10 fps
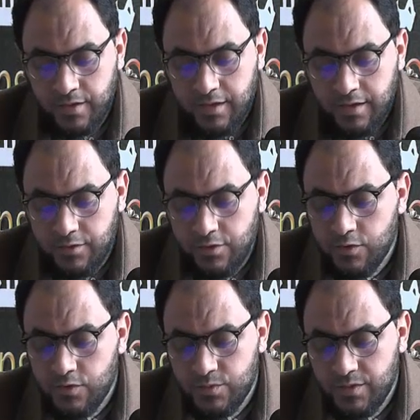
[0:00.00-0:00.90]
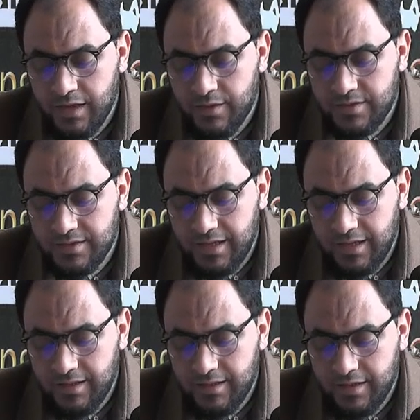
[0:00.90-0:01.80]
It goes without
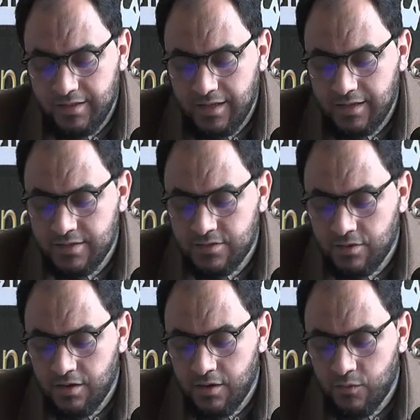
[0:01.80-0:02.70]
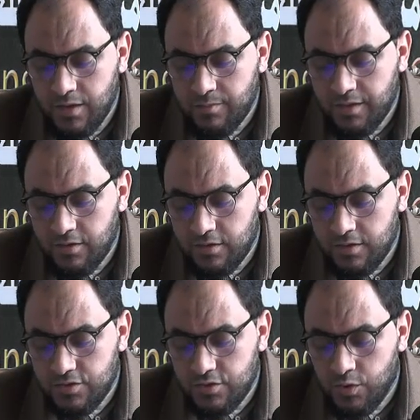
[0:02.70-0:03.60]
saying that Al-Isra
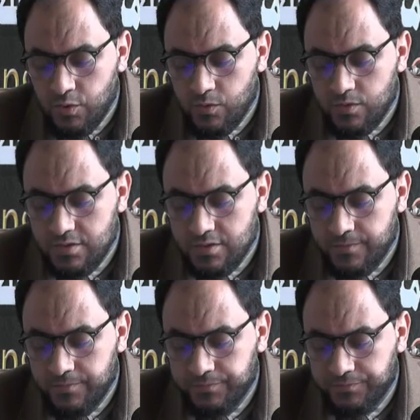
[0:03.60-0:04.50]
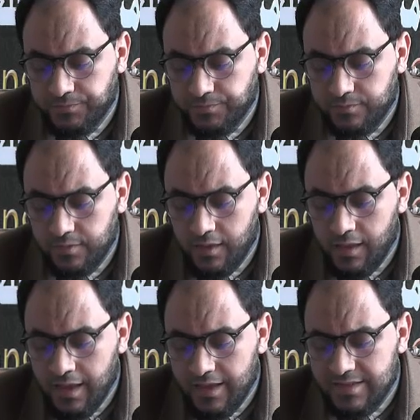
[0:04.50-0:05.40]
wal-Mi'raj holds
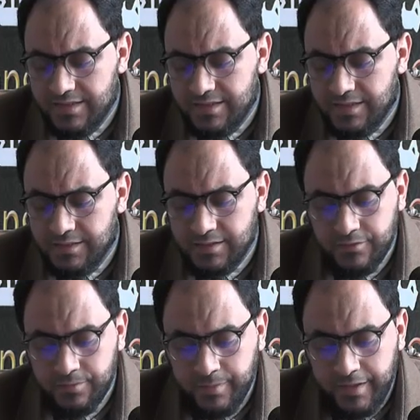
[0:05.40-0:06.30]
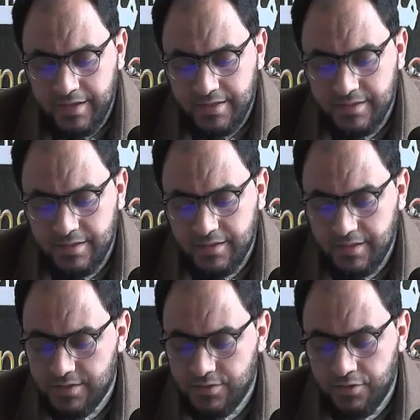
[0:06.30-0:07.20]
a distinctive place in the
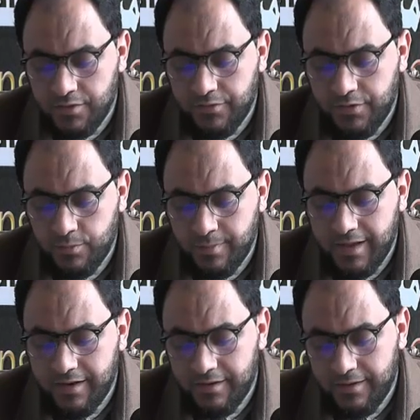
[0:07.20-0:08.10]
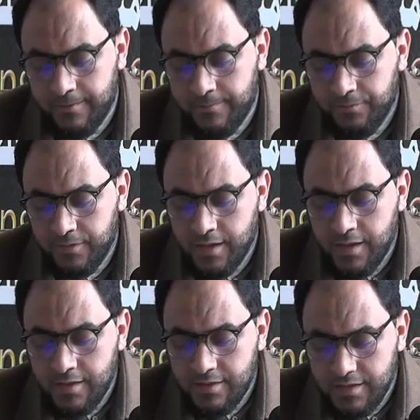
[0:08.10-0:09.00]
history of humanity.
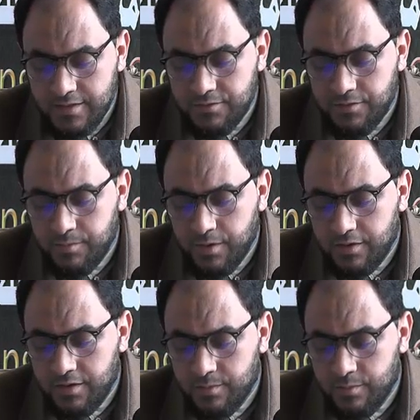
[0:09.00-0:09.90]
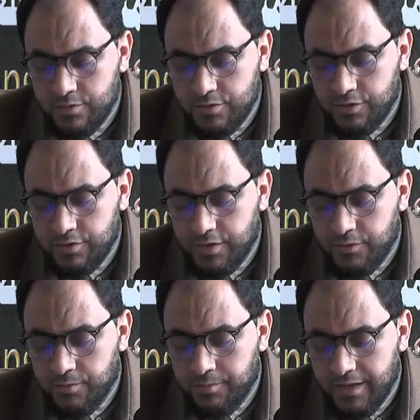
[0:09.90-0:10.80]
This remarkable journey
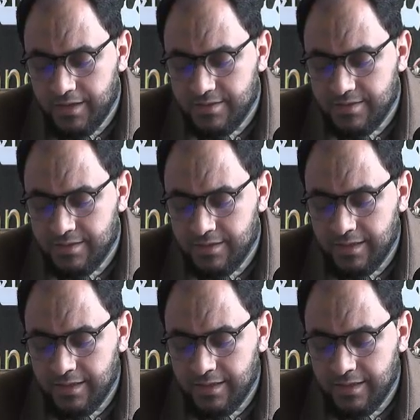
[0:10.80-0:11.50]
remains